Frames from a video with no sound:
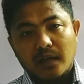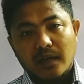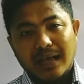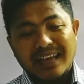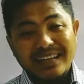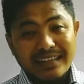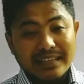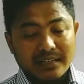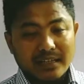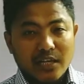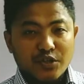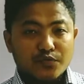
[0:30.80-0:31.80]
And in
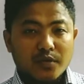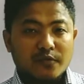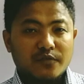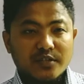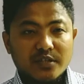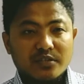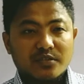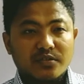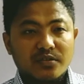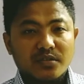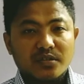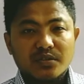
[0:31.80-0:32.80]
class 12 physics,
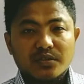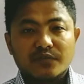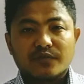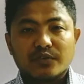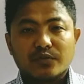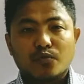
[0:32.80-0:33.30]
if we